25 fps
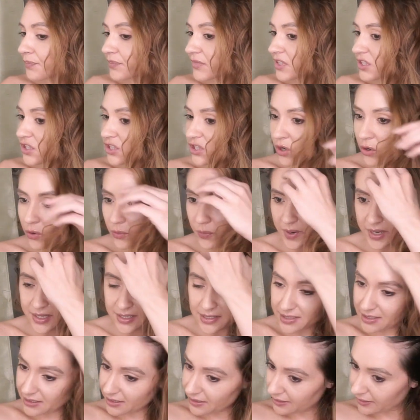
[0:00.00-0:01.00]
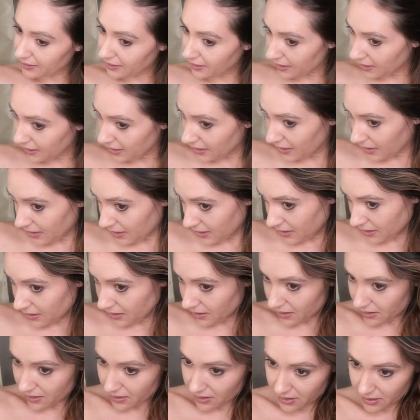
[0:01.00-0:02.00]
So basically
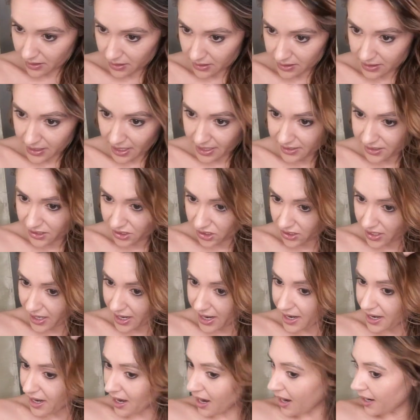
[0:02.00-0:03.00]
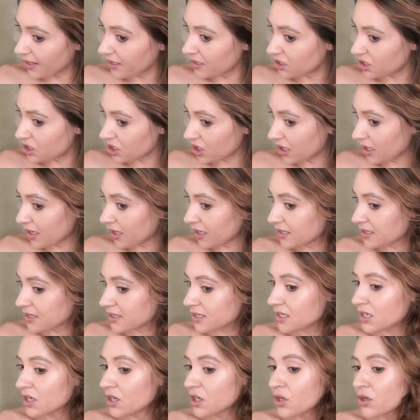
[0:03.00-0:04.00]
yesterday I
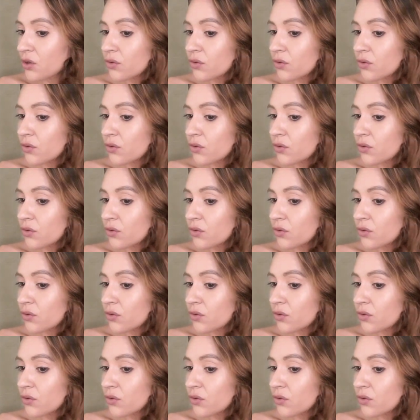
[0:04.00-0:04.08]
just